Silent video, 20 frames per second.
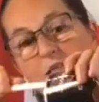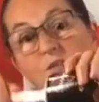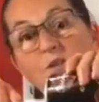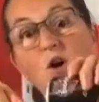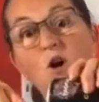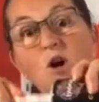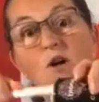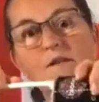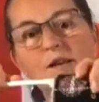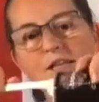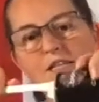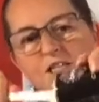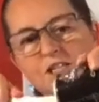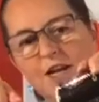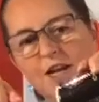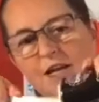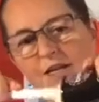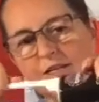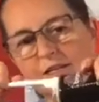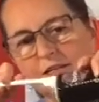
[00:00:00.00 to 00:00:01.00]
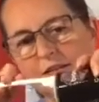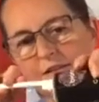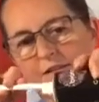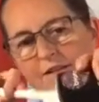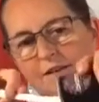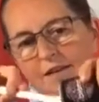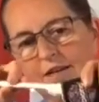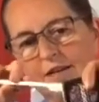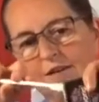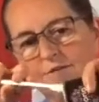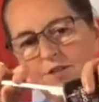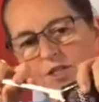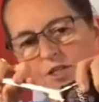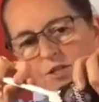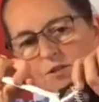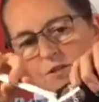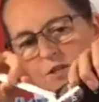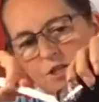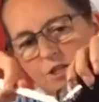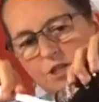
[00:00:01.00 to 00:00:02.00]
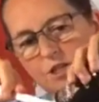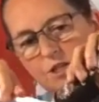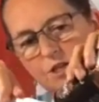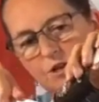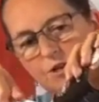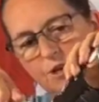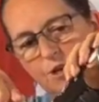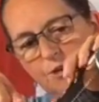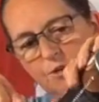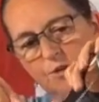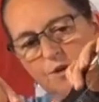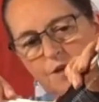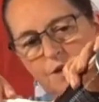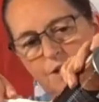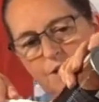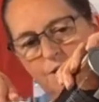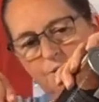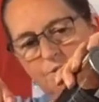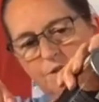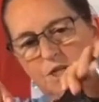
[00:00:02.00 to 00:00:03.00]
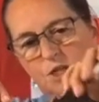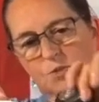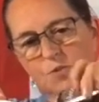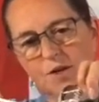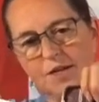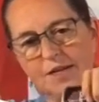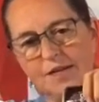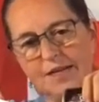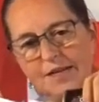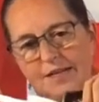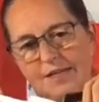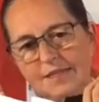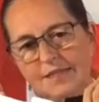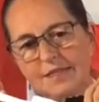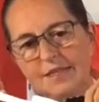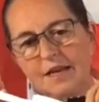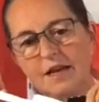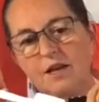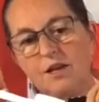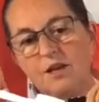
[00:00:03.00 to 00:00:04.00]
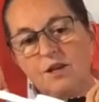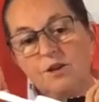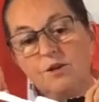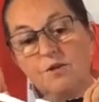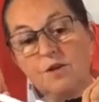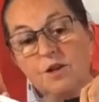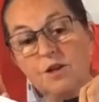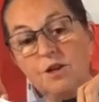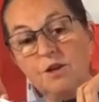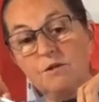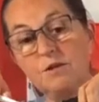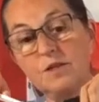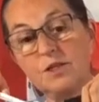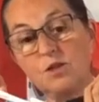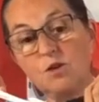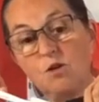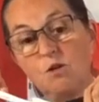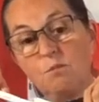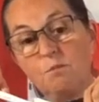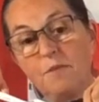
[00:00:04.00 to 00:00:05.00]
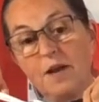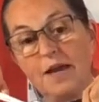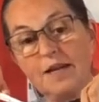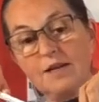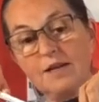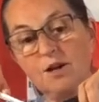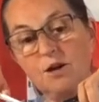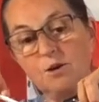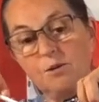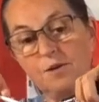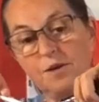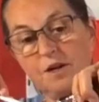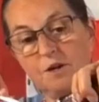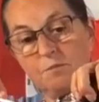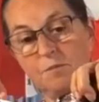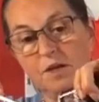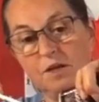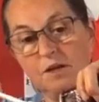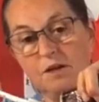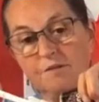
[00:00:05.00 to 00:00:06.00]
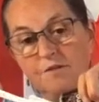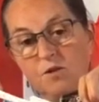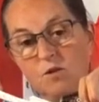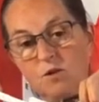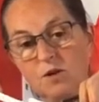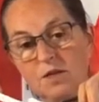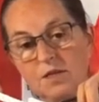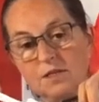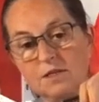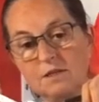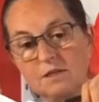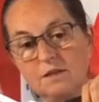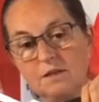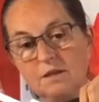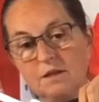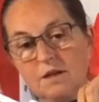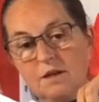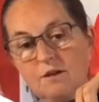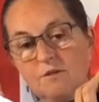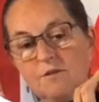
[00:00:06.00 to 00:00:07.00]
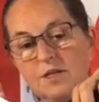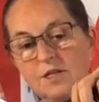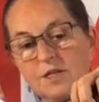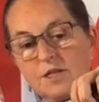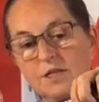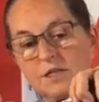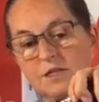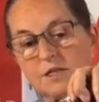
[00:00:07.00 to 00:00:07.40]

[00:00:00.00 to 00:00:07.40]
already checked, and I'm just going to show you which one it is. You can use homemade coconut milk, of course, which is